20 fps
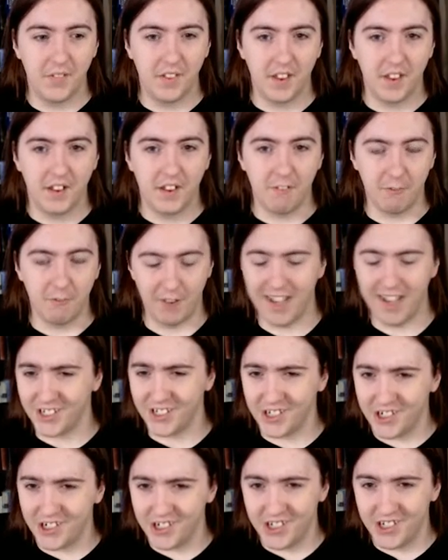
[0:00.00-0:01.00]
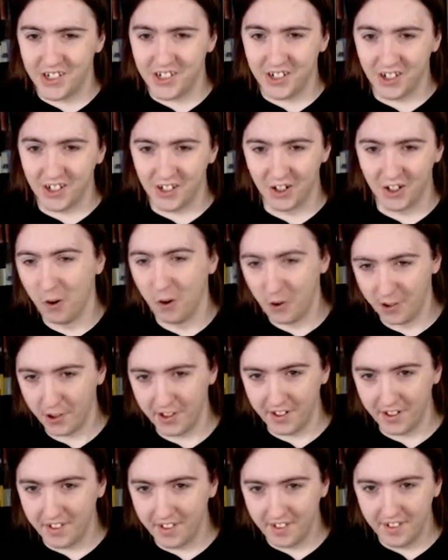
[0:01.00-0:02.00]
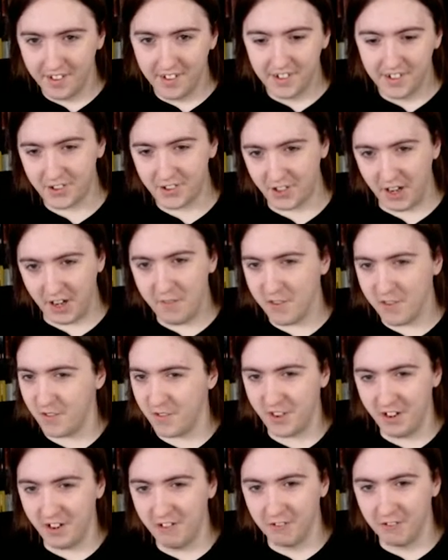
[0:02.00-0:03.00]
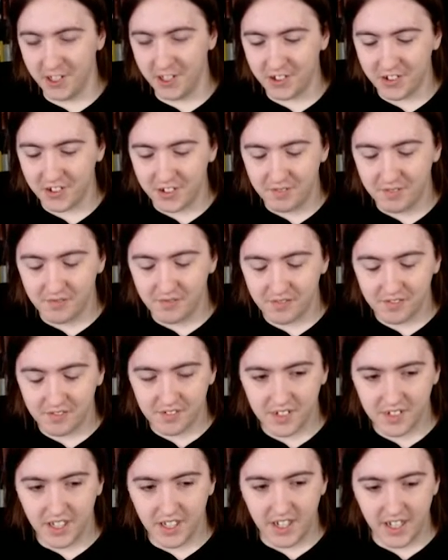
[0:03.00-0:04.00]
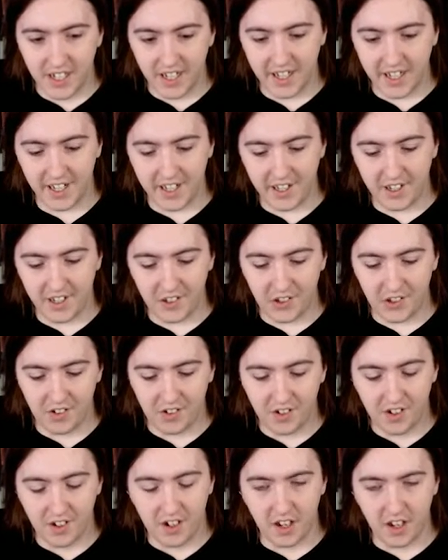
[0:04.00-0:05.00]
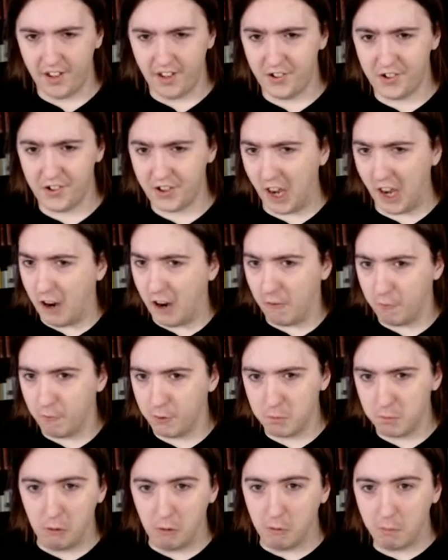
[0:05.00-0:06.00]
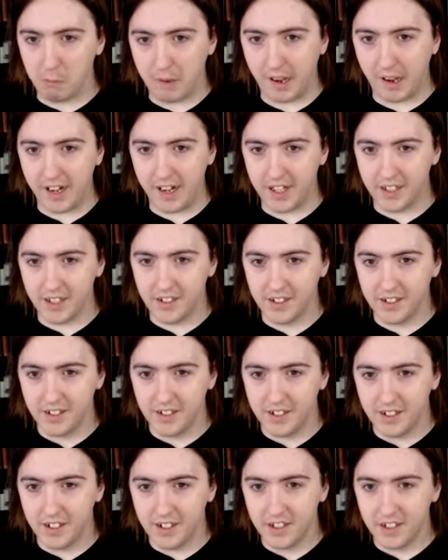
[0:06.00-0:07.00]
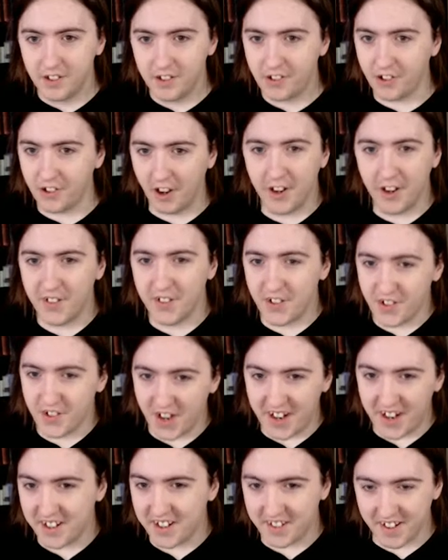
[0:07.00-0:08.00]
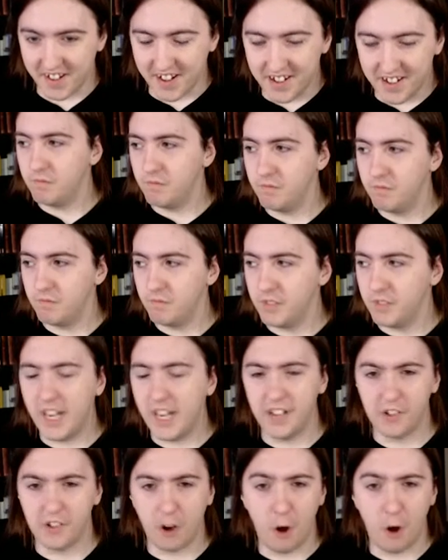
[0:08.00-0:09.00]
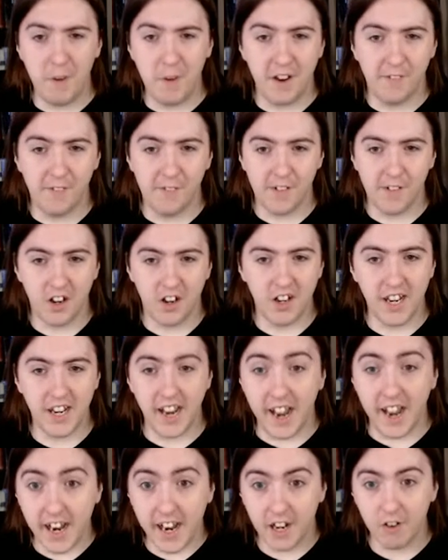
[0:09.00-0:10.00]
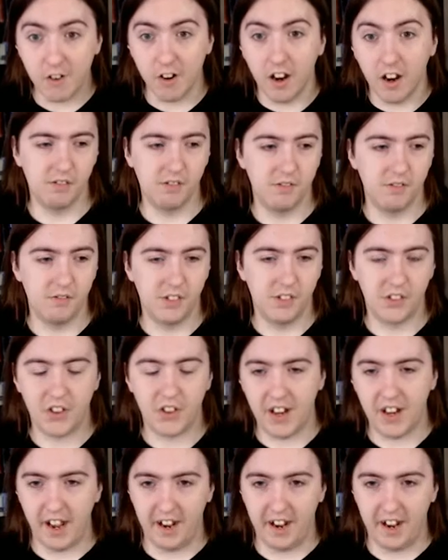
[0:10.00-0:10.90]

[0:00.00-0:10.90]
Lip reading: Flash Gordon, saviour of the universe. He's a star football player, son of a senator. He has a hobby of flying aircraft. Once again,